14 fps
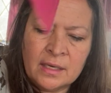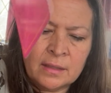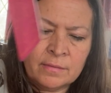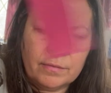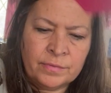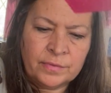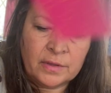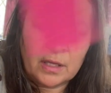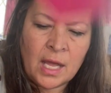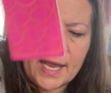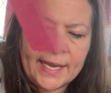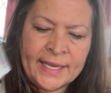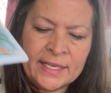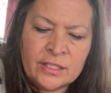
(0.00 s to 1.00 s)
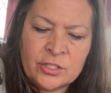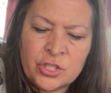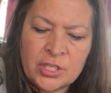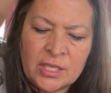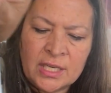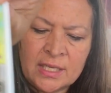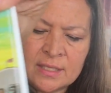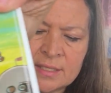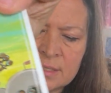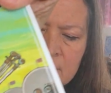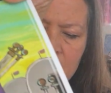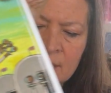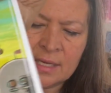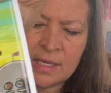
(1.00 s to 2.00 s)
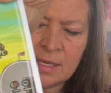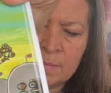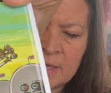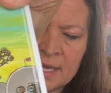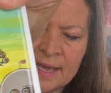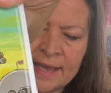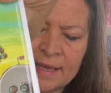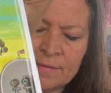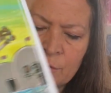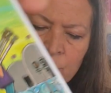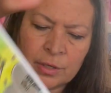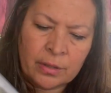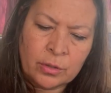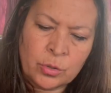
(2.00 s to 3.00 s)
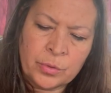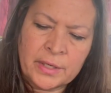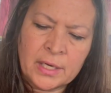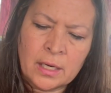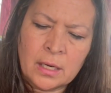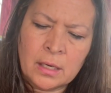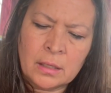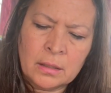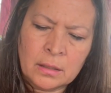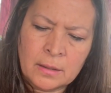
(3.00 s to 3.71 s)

of lying, cheating, sneaky behavior going on.